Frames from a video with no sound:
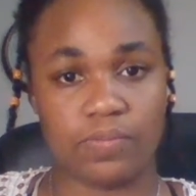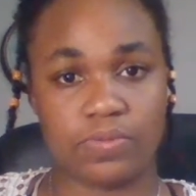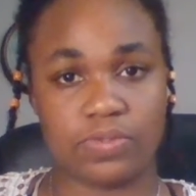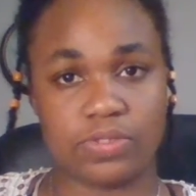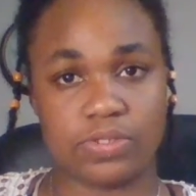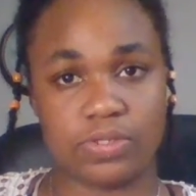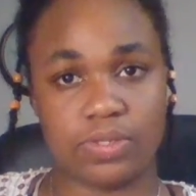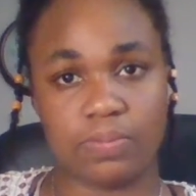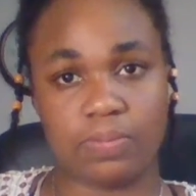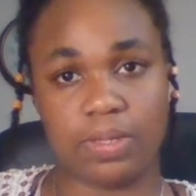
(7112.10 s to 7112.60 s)

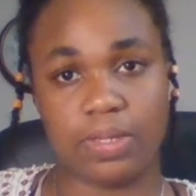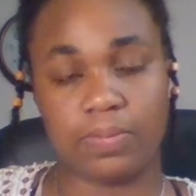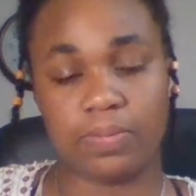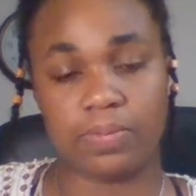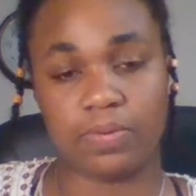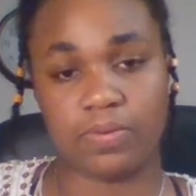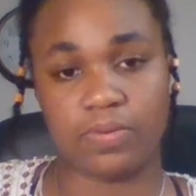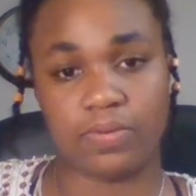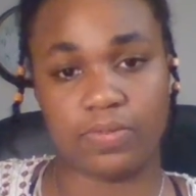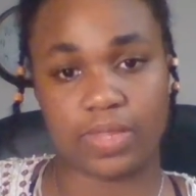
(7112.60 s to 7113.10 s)
So the
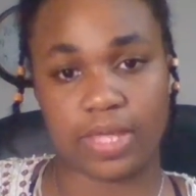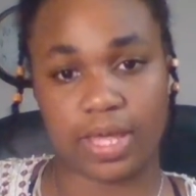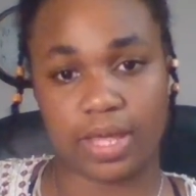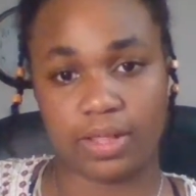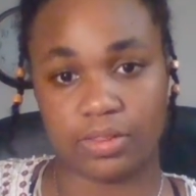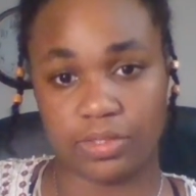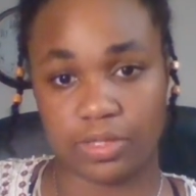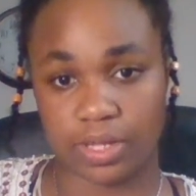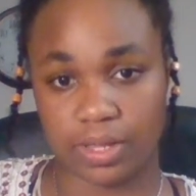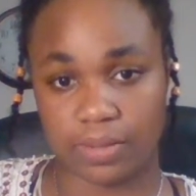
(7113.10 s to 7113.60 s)
people
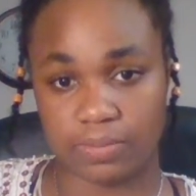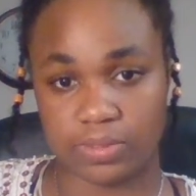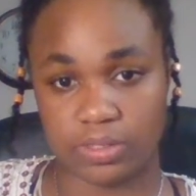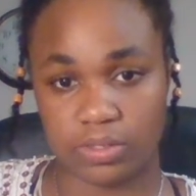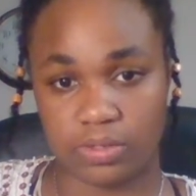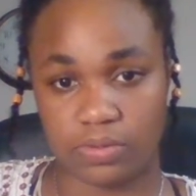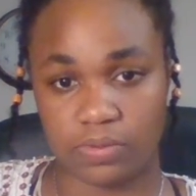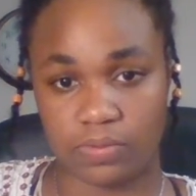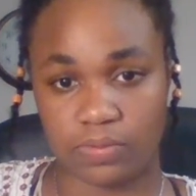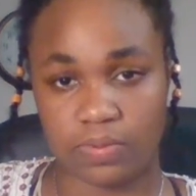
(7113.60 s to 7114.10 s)
that look up
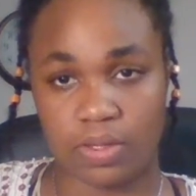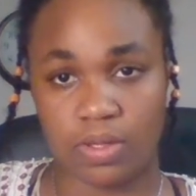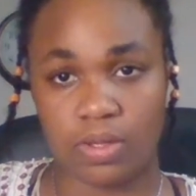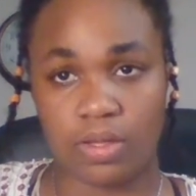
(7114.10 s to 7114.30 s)
to you,